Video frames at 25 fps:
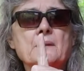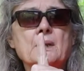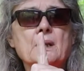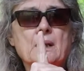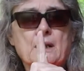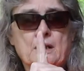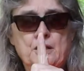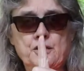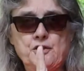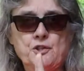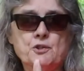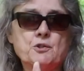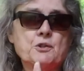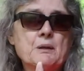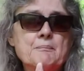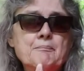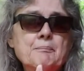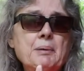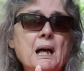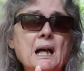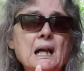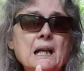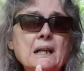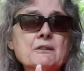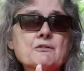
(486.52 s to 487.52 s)
And you can
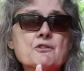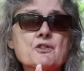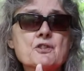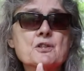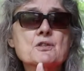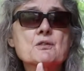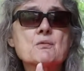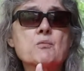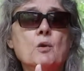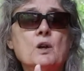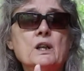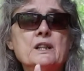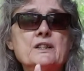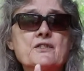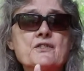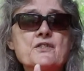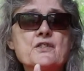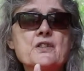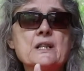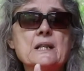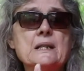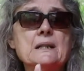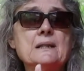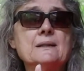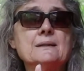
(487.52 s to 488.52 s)
buy just one
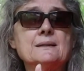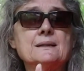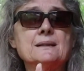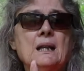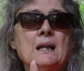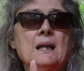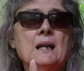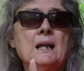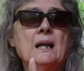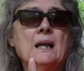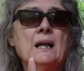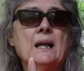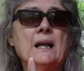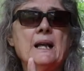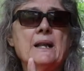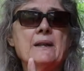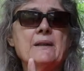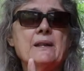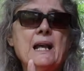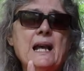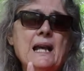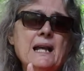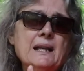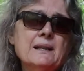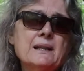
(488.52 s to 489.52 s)
seed.
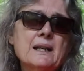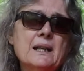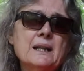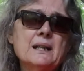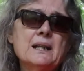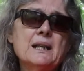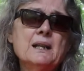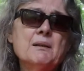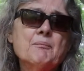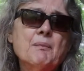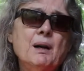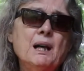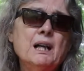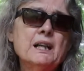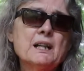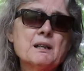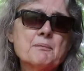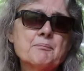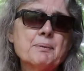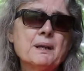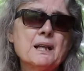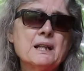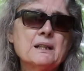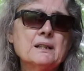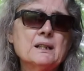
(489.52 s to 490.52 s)
That, in my
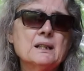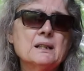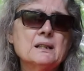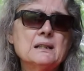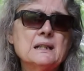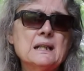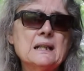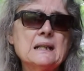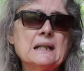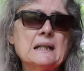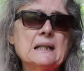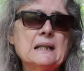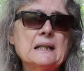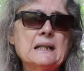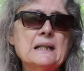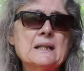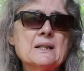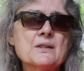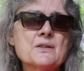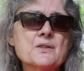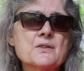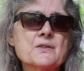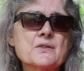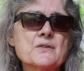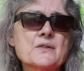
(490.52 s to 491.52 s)
opinion,
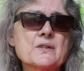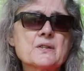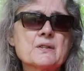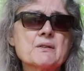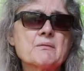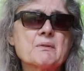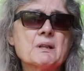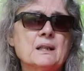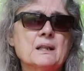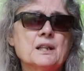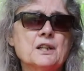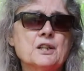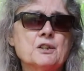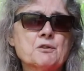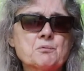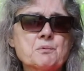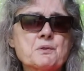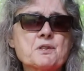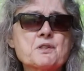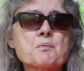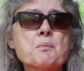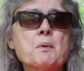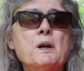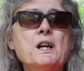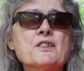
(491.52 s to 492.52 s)
is
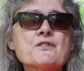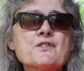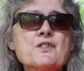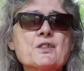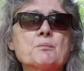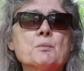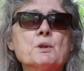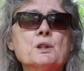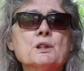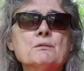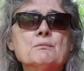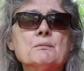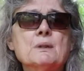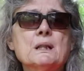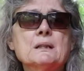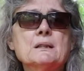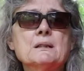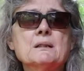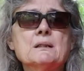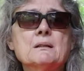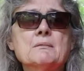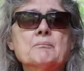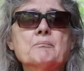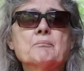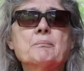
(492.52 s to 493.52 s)
irresponsible
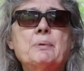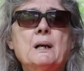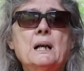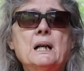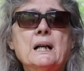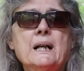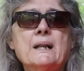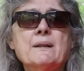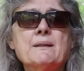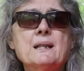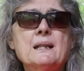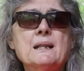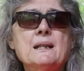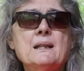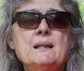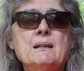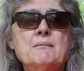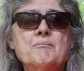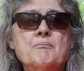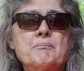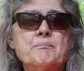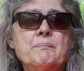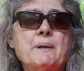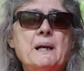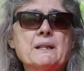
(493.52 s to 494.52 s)
by the
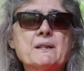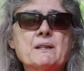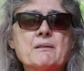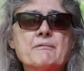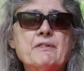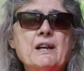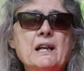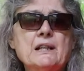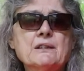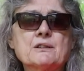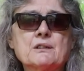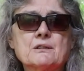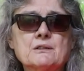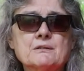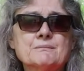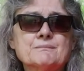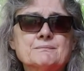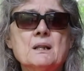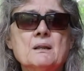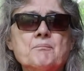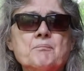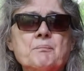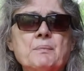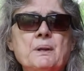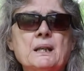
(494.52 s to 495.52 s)
vendor,
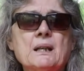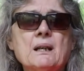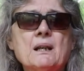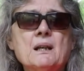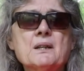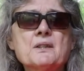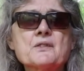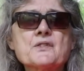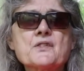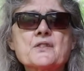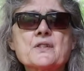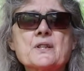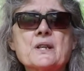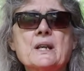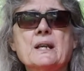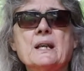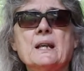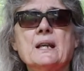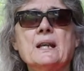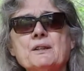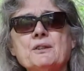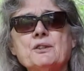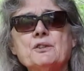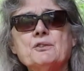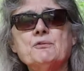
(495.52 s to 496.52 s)
because
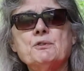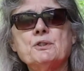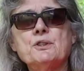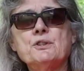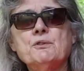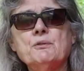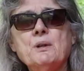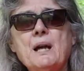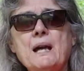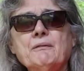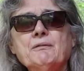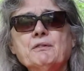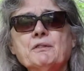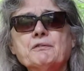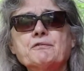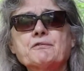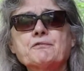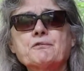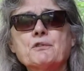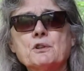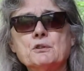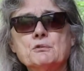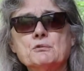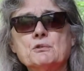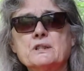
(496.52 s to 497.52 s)
you have a
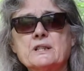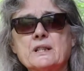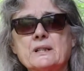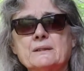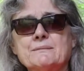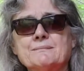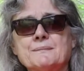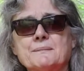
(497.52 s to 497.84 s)
fruit.